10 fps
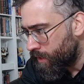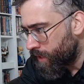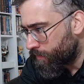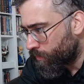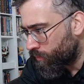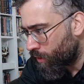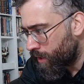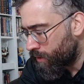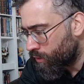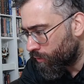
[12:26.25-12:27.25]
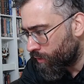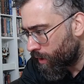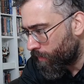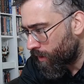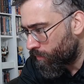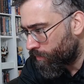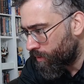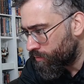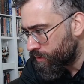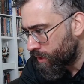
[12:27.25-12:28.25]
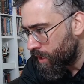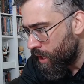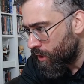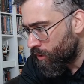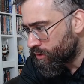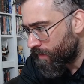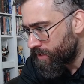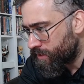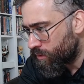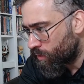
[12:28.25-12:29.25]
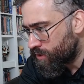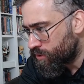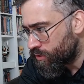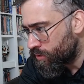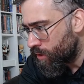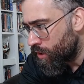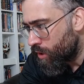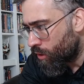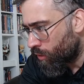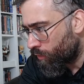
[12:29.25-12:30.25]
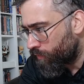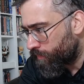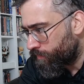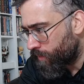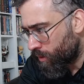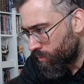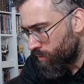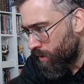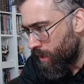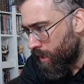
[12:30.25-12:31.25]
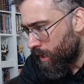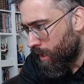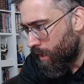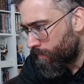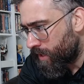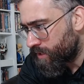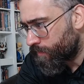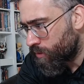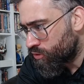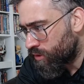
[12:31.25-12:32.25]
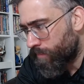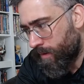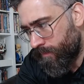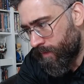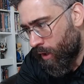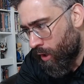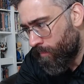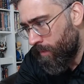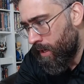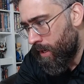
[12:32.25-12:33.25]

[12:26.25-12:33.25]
Deadpool 9 got Nightwing on pre-order, looks amazing. Question on the bow. It has a bowstring above the arm.